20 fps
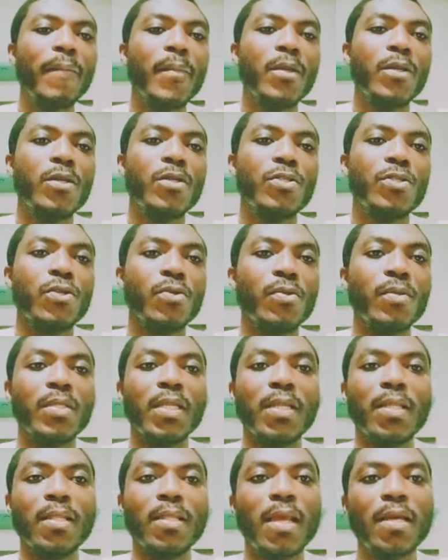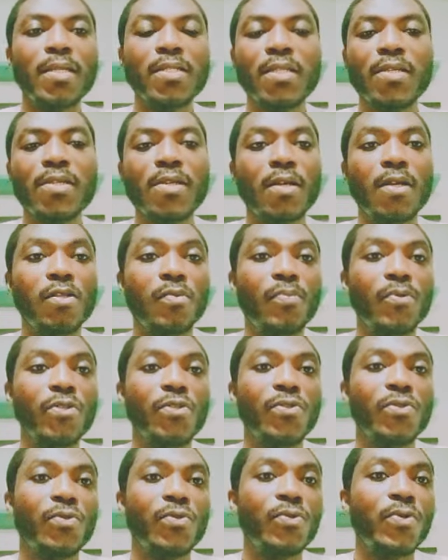So the next thing you're supposed
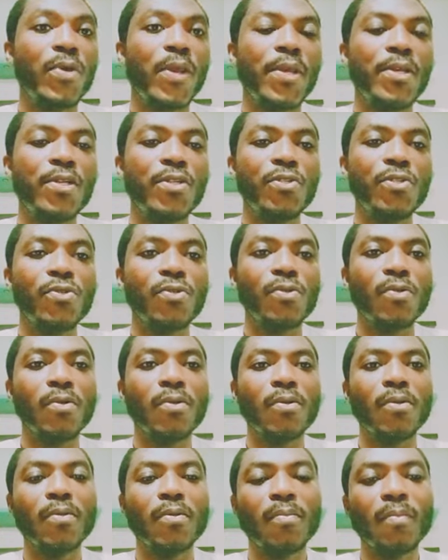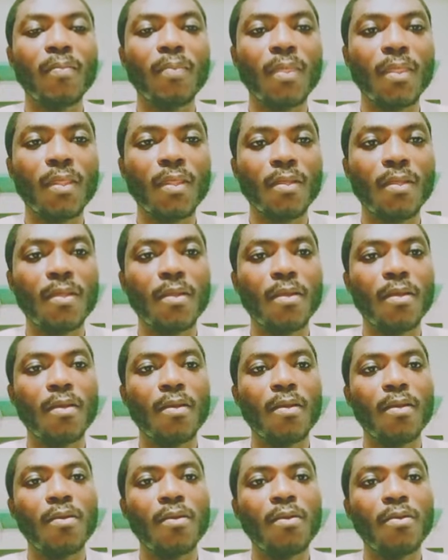to do is to
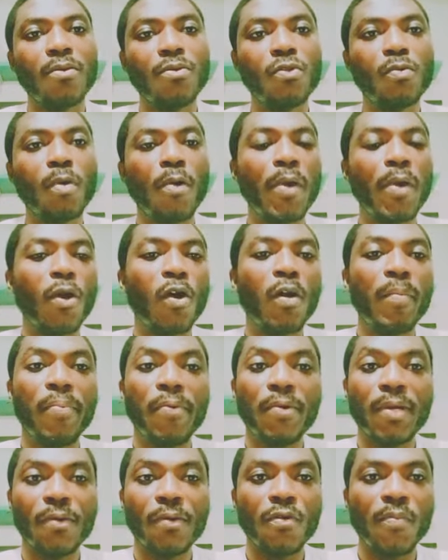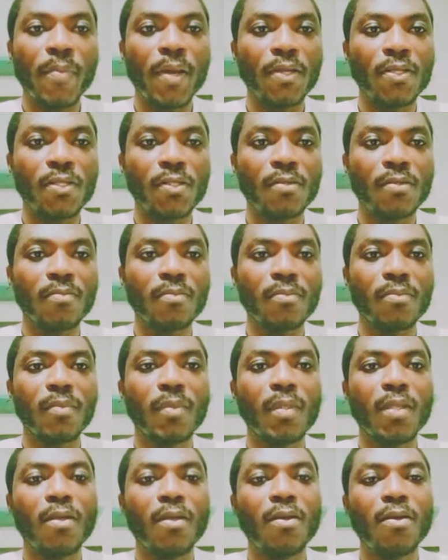do what we call pre-enrollment
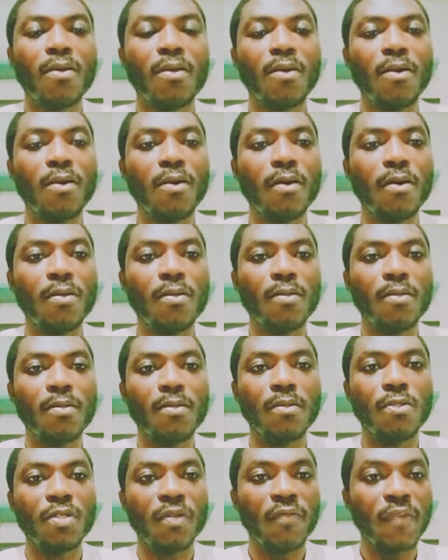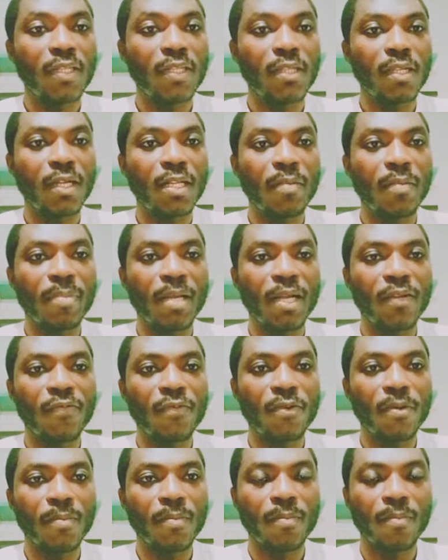on University
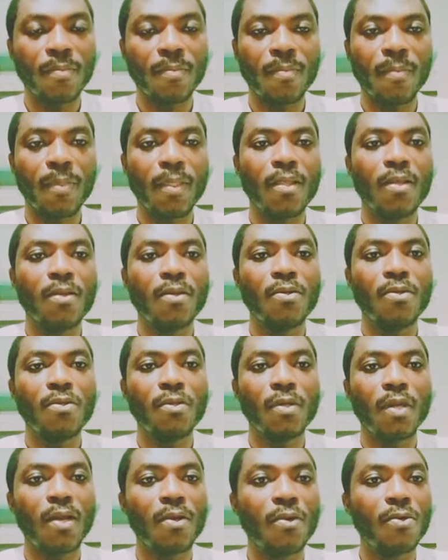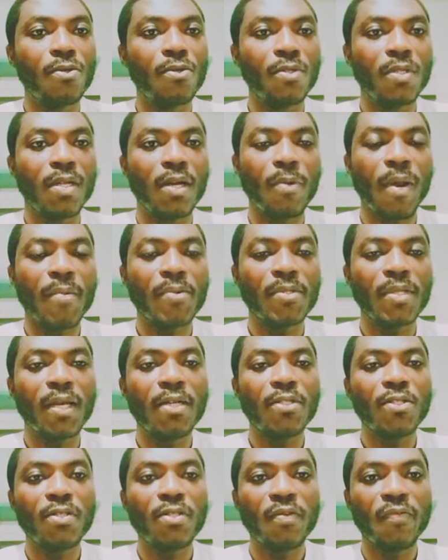platform. You can go to their
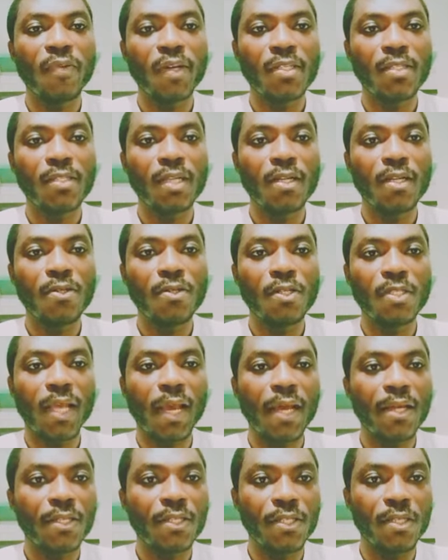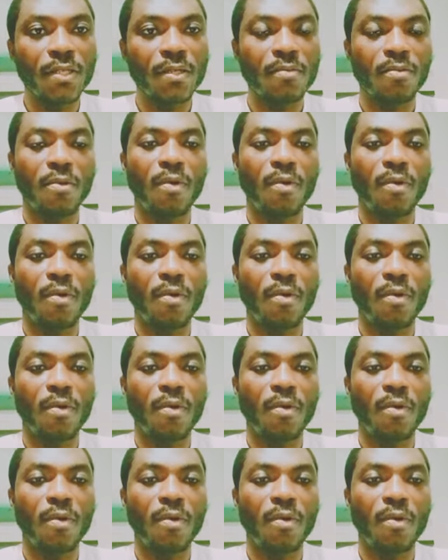website, university.it.